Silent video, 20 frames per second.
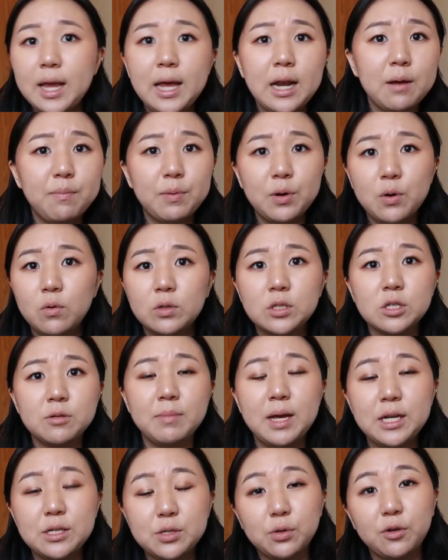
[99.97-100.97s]
hit up an older
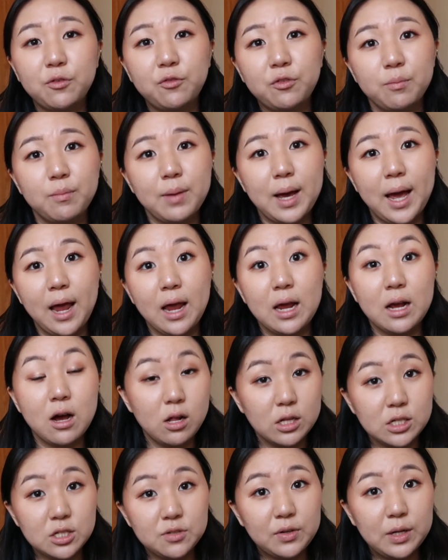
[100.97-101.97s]
mentor from my
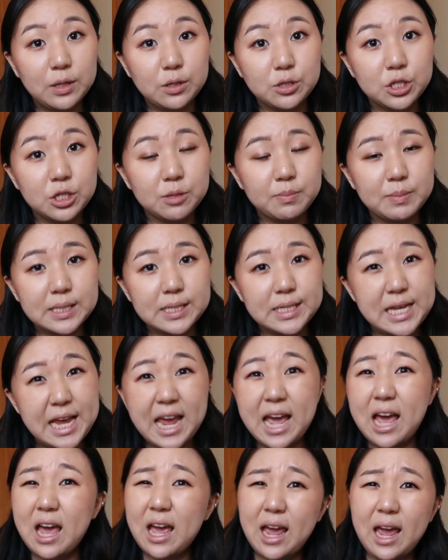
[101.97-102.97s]
college fellowship and
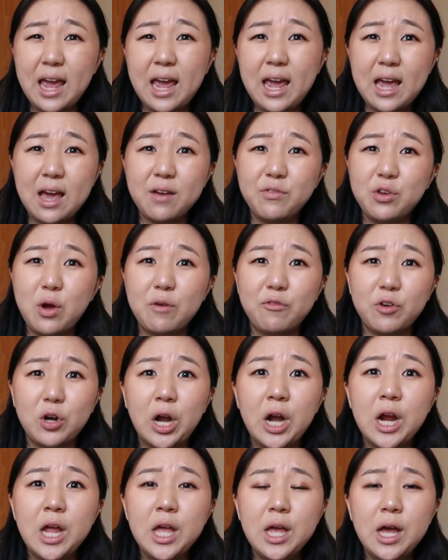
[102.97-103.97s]
say, hey, have you
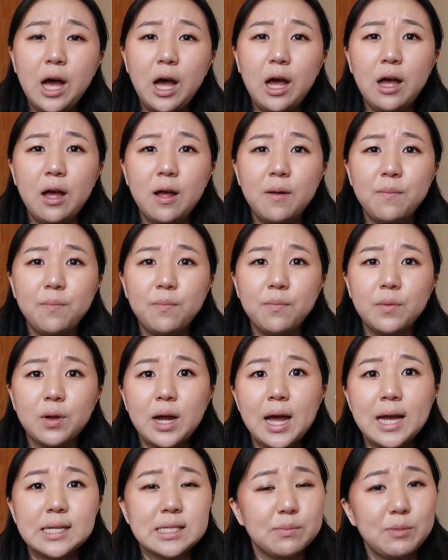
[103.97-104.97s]
ever
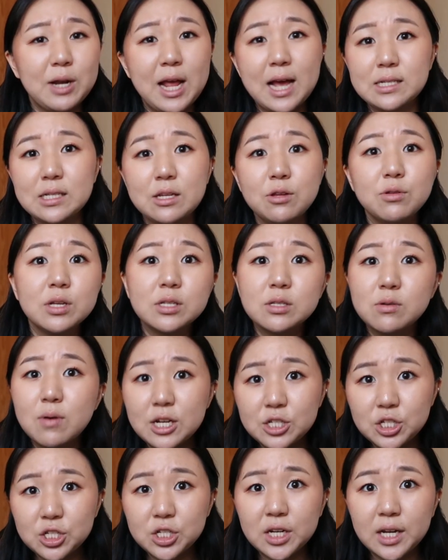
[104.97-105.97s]
had someone ask you this
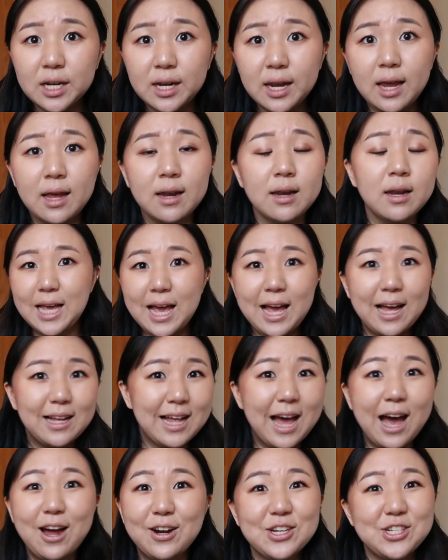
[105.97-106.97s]
question and
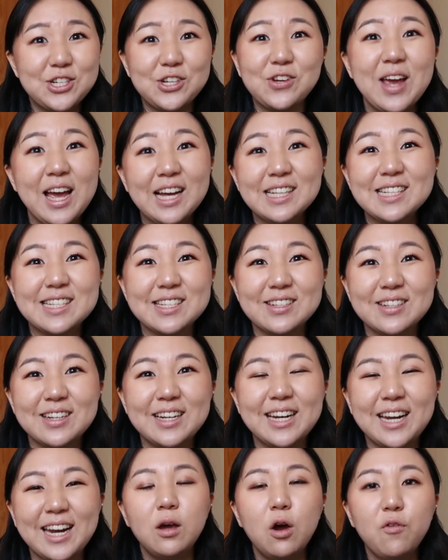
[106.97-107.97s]
how did you answer
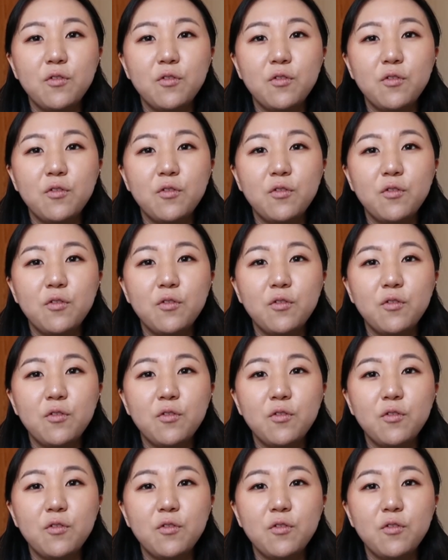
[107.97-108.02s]
it?